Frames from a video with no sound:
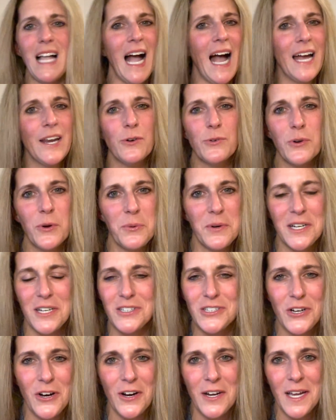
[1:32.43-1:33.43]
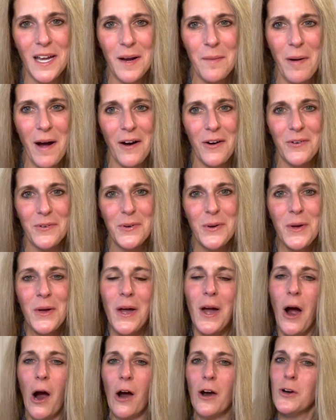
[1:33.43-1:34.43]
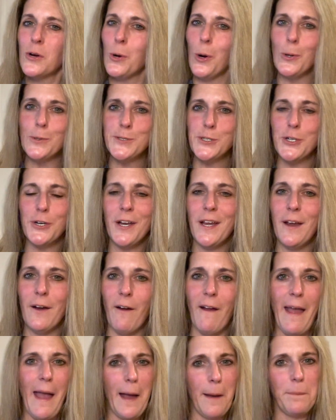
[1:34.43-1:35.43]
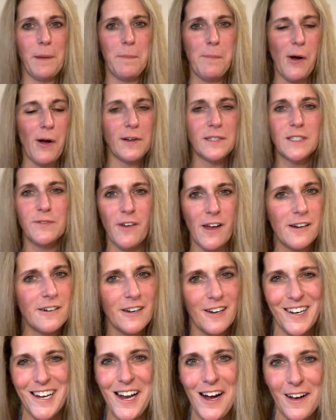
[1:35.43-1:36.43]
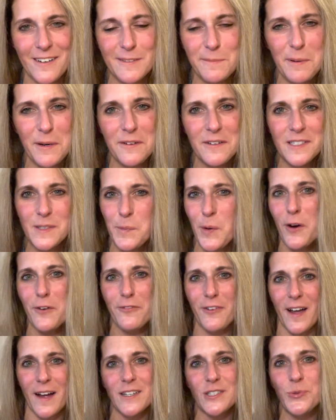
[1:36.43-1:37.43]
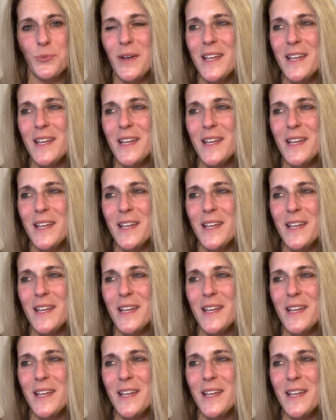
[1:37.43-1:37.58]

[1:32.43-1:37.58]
I don't know what you're talking about. Our culture here at Happy Paws Veterinary Hospital is perfect.